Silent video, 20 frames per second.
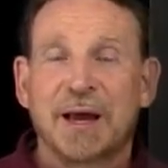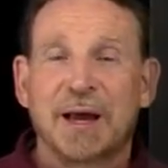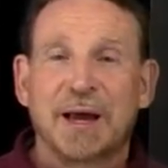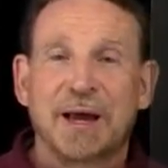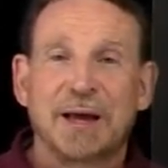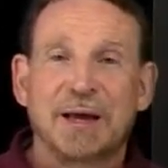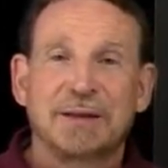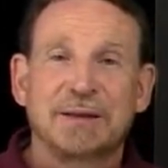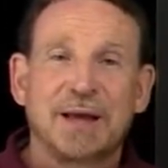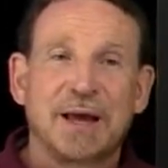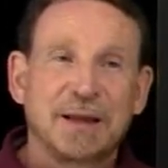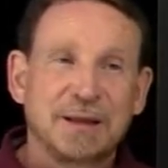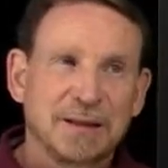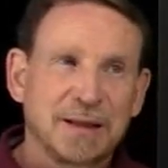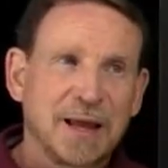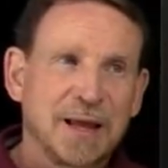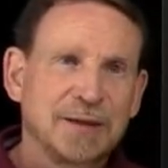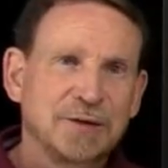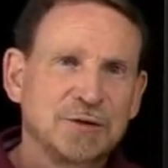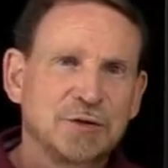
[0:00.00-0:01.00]
And that
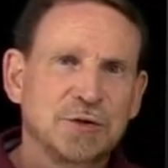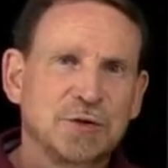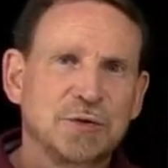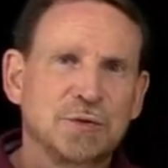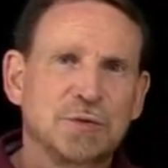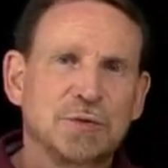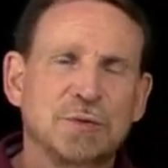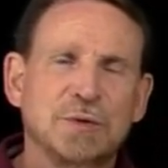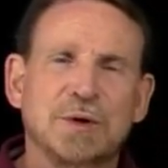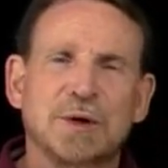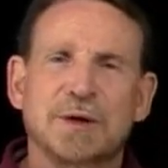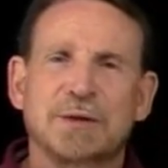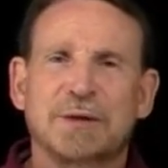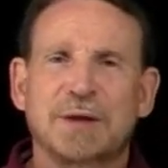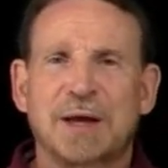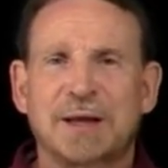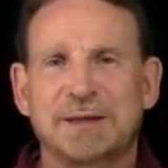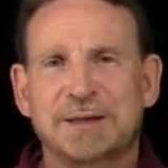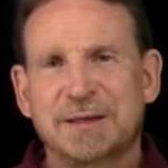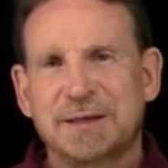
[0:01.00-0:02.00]
led to
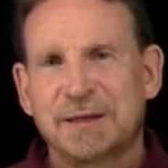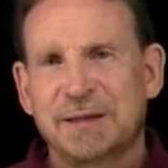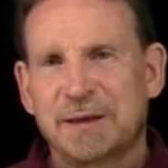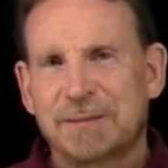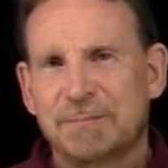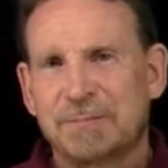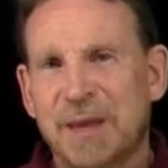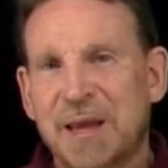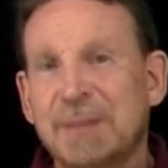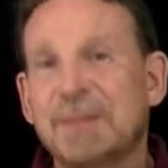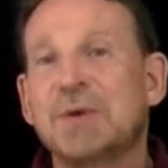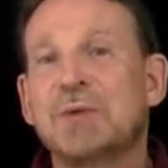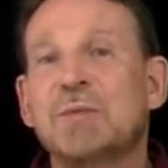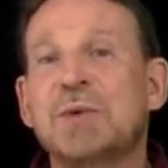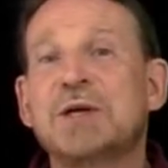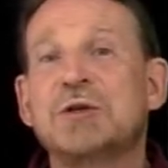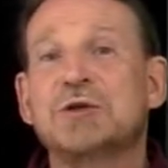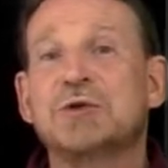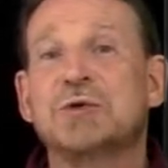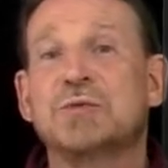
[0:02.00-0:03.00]
the idea that maybe
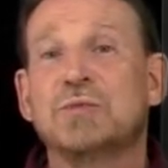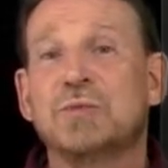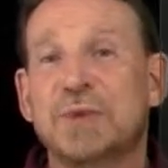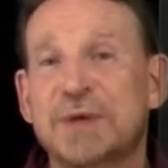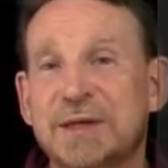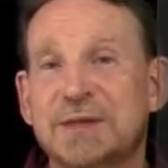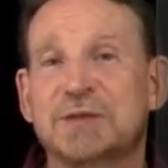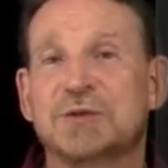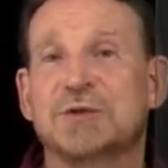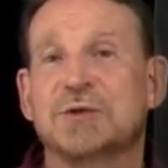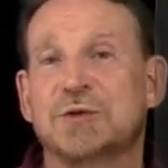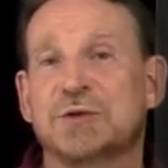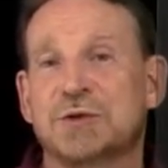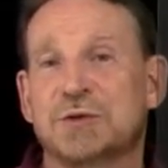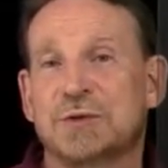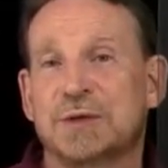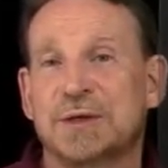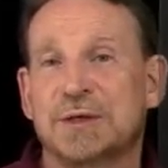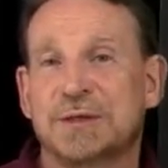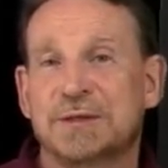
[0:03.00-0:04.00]
we should
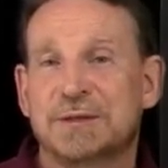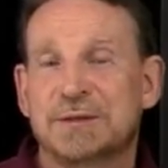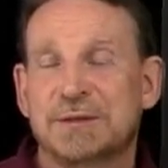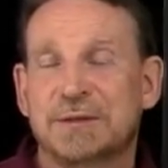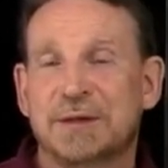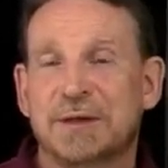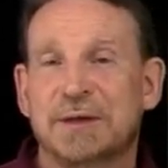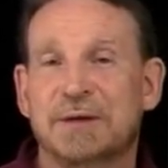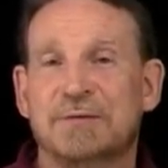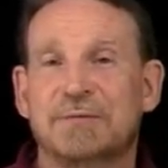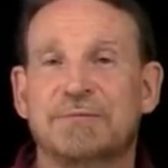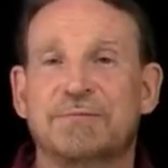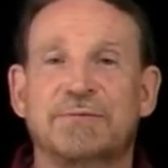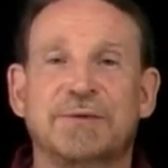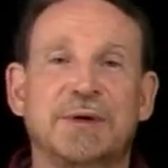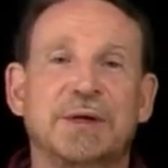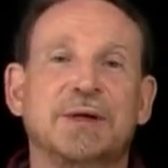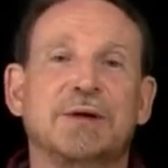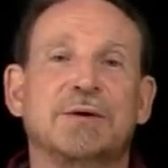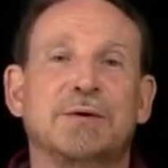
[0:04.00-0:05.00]
research this and
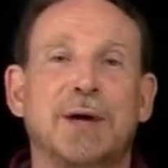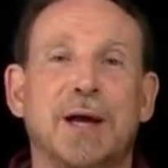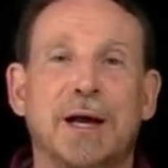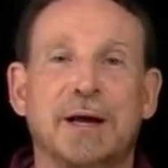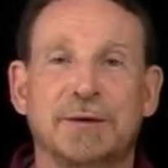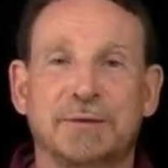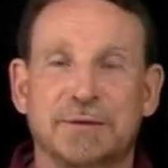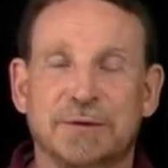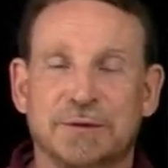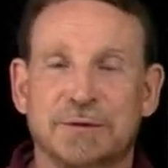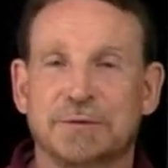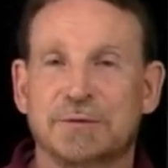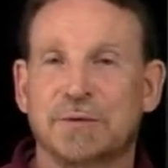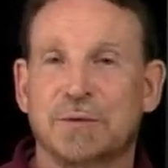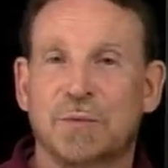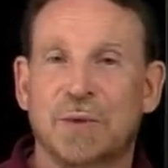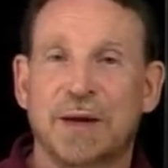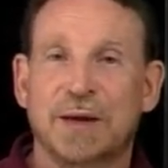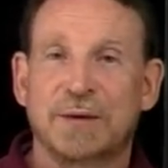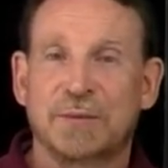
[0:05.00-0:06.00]
figure out the
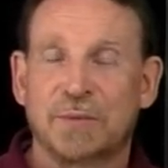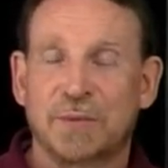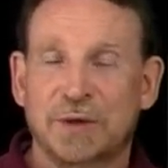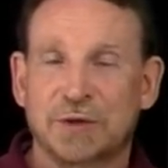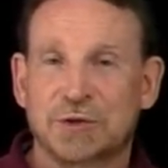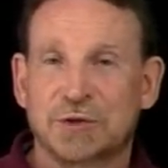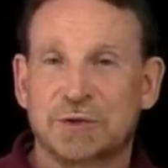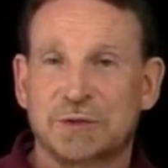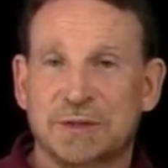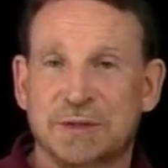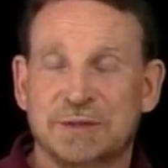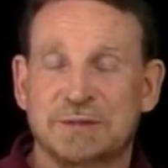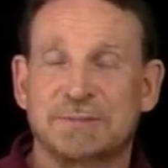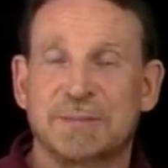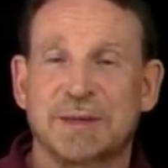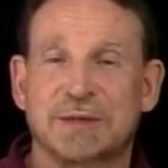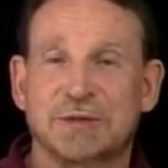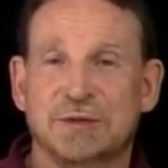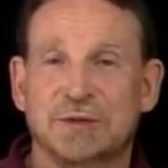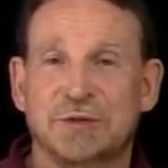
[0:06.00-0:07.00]
way in which these
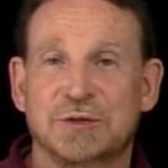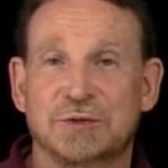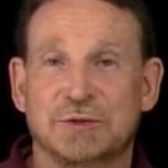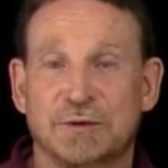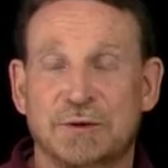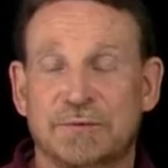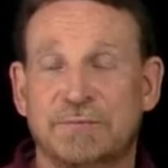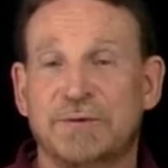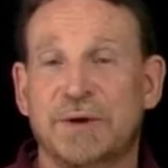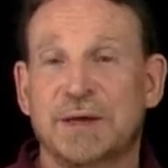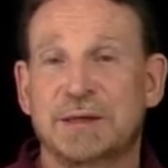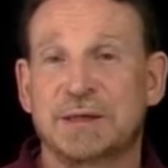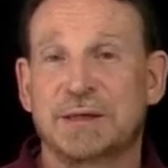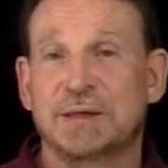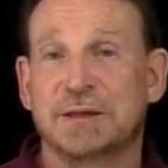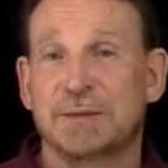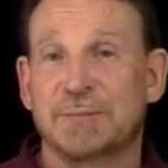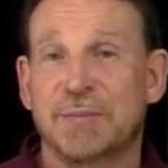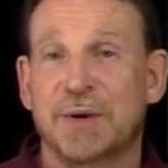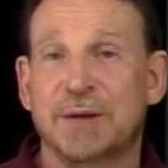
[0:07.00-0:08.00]
messages are
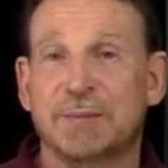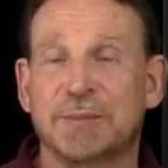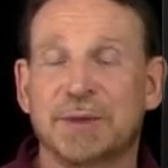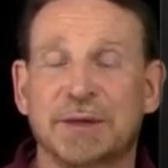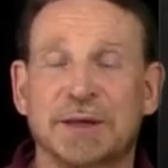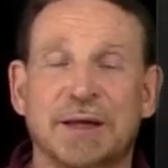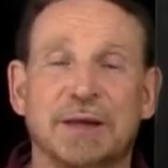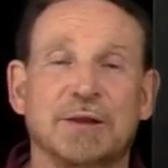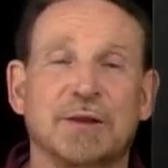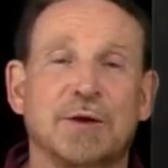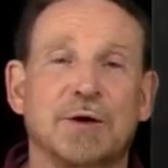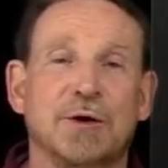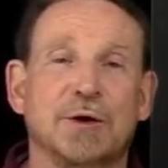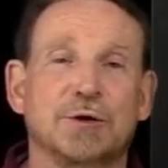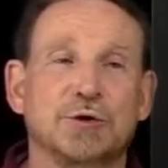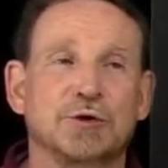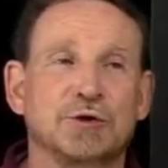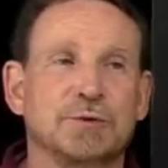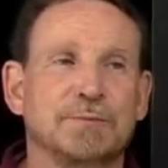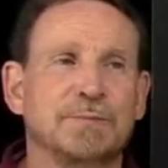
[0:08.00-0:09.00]
affecting the public at
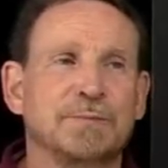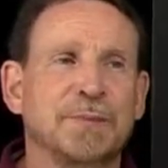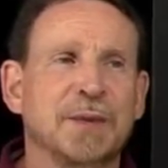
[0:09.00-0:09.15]
large.